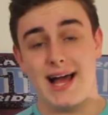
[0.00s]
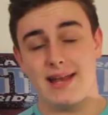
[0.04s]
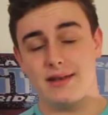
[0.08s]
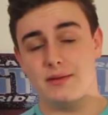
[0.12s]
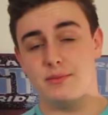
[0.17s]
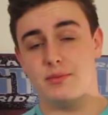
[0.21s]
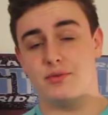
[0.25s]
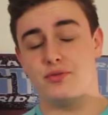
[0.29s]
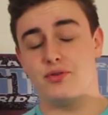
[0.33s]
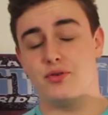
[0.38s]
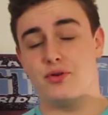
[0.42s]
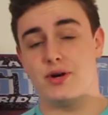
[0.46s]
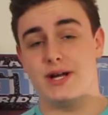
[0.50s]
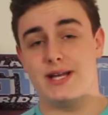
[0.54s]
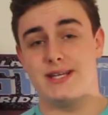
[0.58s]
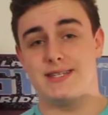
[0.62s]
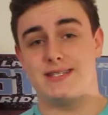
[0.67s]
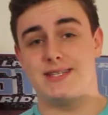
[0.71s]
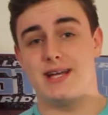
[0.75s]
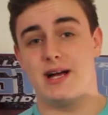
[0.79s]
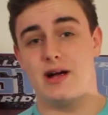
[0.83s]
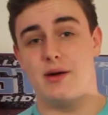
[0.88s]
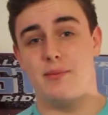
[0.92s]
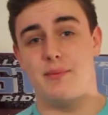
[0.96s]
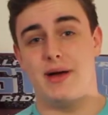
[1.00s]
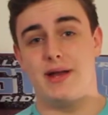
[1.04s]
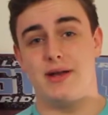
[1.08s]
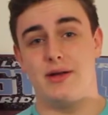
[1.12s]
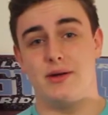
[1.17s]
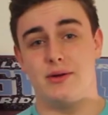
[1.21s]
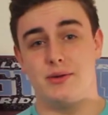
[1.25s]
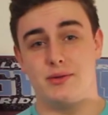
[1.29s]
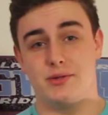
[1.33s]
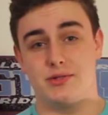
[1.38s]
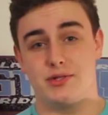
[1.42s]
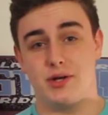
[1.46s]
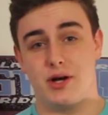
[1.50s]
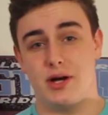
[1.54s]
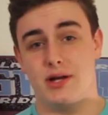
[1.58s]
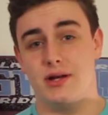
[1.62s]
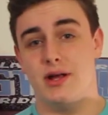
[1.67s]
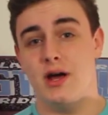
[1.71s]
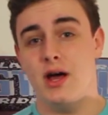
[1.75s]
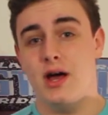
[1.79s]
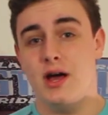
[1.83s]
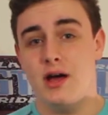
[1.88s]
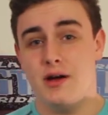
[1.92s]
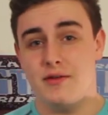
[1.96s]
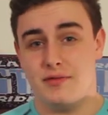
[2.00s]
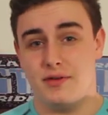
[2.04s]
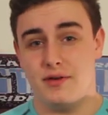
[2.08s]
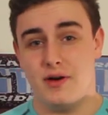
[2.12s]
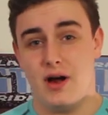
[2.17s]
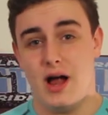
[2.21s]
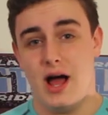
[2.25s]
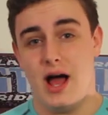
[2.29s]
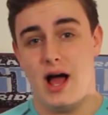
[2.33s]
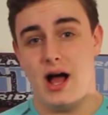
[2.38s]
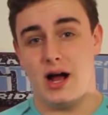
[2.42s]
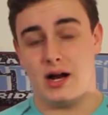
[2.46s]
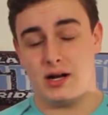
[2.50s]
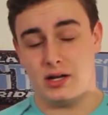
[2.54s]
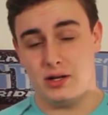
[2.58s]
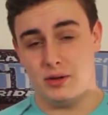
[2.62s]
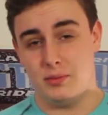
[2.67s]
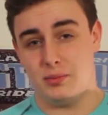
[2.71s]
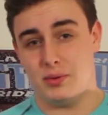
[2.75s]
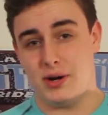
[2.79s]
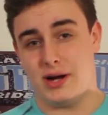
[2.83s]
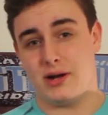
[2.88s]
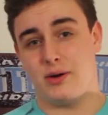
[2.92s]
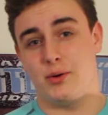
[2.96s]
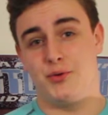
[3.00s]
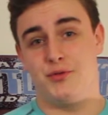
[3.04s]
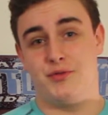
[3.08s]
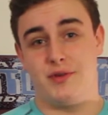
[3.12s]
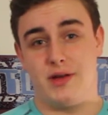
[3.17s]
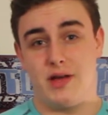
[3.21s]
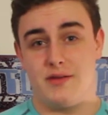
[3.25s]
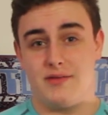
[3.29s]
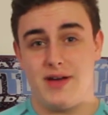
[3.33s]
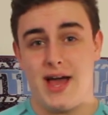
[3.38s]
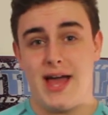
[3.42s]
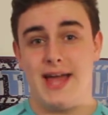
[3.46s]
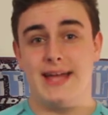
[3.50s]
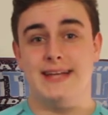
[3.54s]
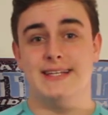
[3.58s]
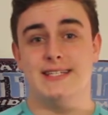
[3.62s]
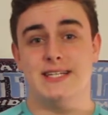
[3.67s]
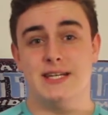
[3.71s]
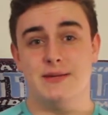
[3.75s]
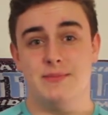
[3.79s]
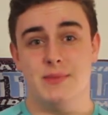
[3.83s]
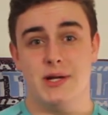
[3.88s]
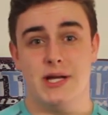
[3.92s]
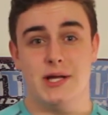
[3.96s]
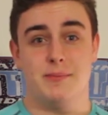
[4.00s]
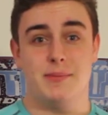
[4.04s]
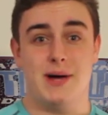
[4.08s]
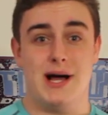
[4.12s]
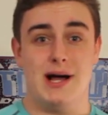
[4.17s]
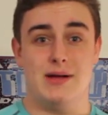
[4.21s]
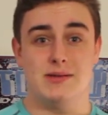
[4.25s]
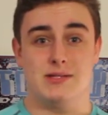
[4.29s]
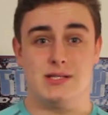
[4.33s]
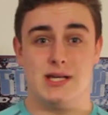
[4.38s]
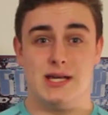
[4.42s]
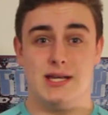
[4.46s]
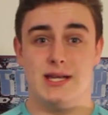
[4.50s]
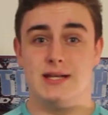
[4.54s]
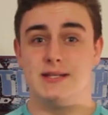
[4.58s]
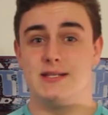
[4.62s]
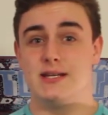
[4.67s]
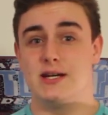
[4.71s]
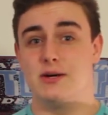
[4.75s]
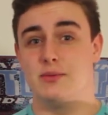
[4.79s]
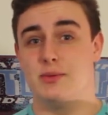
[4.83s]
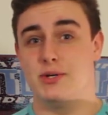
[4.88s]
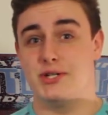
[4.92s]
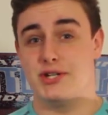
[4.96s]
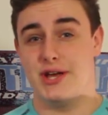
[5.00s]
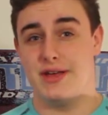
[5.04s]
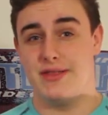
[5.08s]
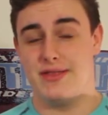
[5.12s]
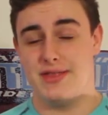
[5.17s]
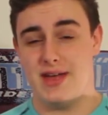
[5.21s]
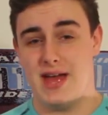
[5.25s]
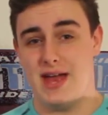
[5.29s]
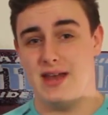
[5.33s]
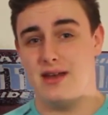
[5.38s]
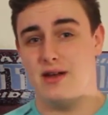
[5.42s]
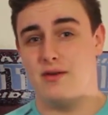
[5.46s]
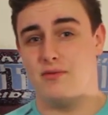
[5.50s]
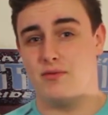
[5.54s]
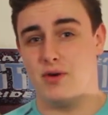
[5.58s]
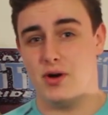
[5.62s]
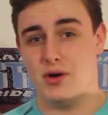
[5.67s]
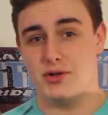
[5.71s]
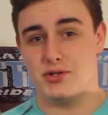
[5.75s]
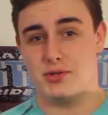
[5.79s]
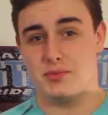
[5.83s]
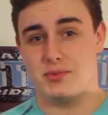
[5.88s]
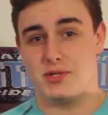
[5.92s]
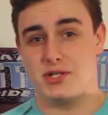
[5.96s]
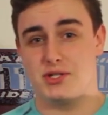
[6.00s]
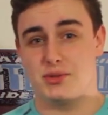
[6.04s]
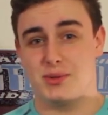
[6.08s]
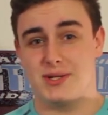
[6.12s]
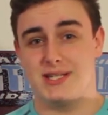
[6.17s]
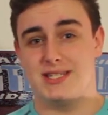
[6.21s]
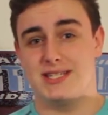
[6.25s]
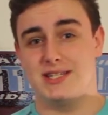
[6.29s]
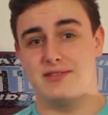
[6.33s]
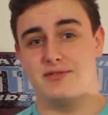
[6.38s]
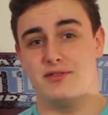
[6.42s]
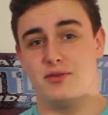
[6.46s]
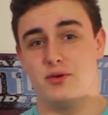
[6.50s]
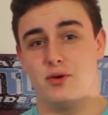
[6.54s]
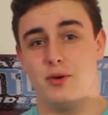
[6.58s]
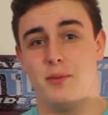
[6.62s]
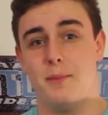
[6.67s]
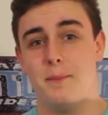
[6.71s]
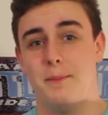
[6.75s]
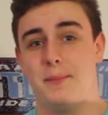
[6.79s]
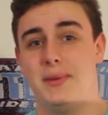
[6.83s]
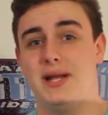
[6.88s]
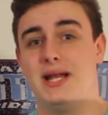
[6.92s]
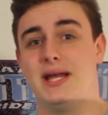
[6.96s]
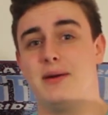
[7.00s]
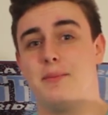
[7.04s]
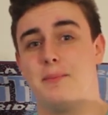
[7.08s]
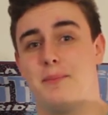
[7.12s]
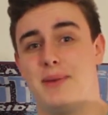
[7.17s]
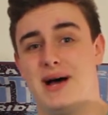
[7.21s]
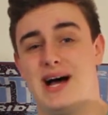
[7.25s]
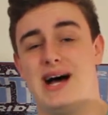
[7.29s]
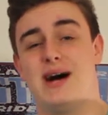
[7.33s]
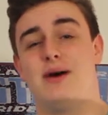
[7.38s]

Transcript: At number 4 is Darren Bent, who signed for a club record fee of £18 million in a deal which then rose up to £24 million.